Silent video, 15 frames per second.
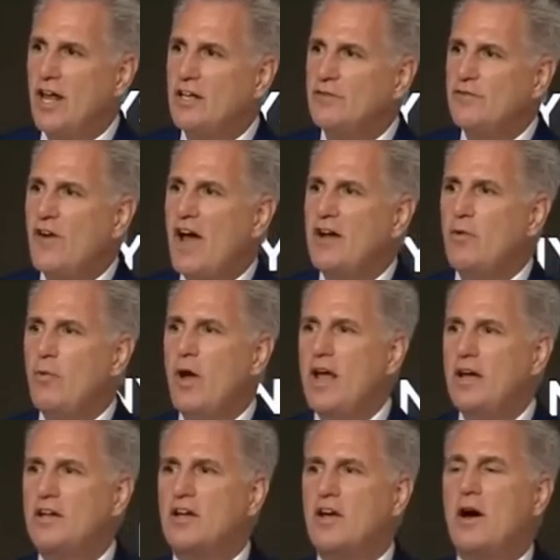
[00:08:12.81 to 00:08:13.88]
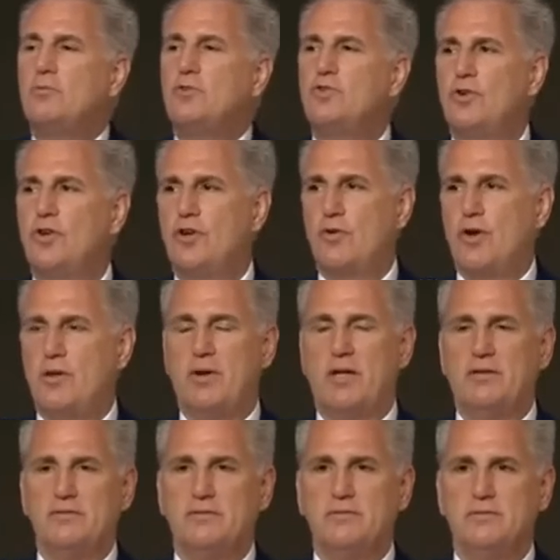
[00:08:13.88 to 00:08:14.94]
let's find a way to come to an
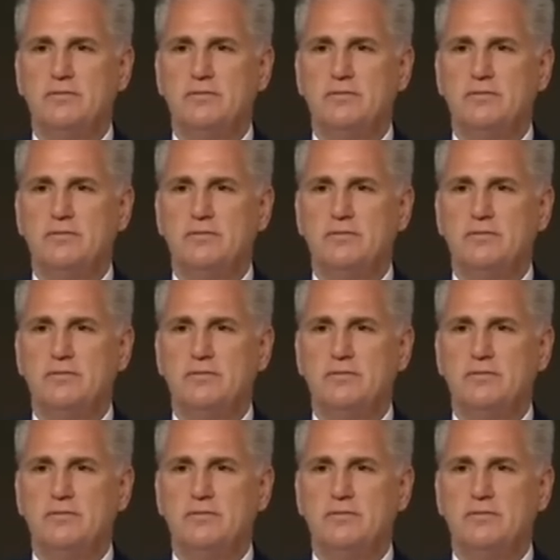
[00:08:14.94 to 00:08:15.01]
agreement.